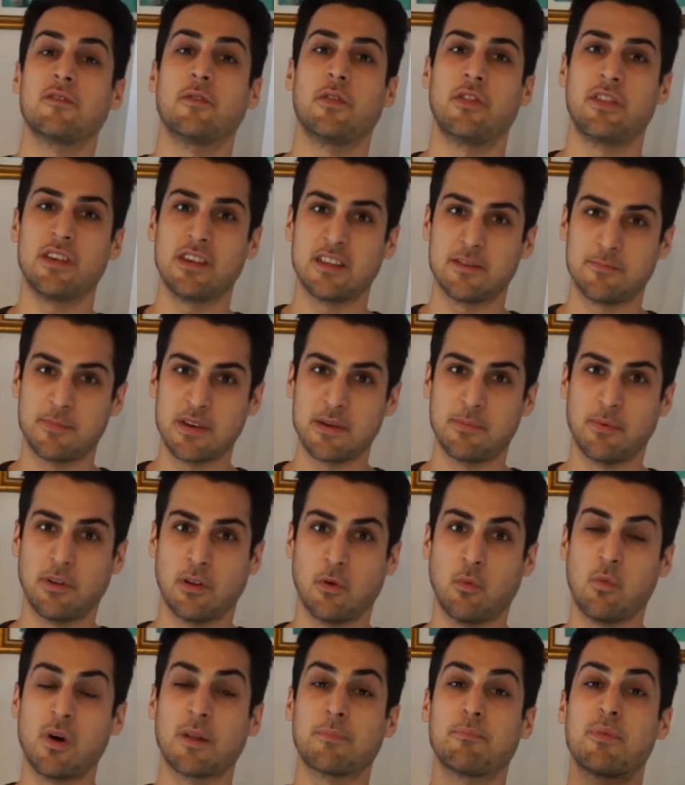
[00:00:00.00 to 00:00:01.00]
these
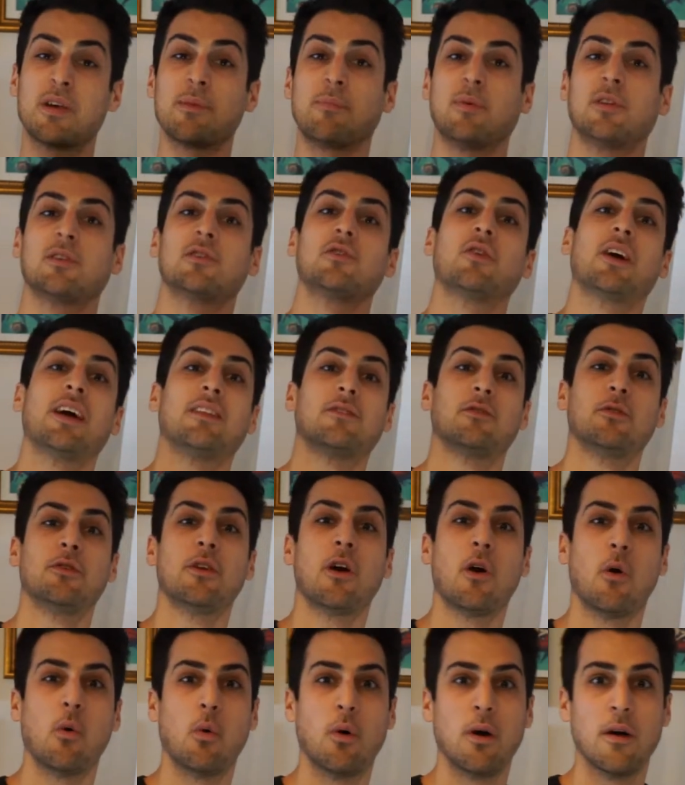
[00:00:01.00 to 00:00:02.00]
people? What people you get to
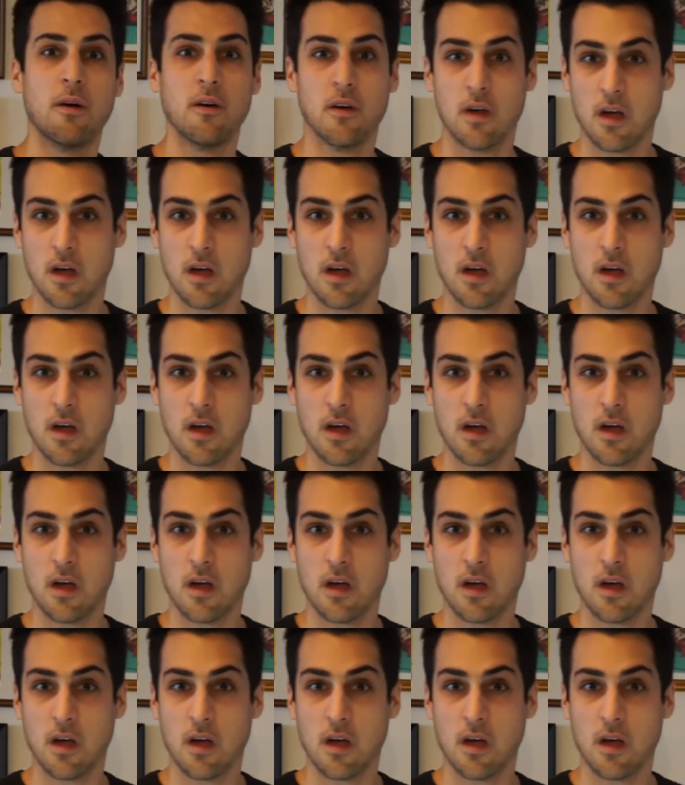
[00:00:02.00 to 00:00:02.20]
know?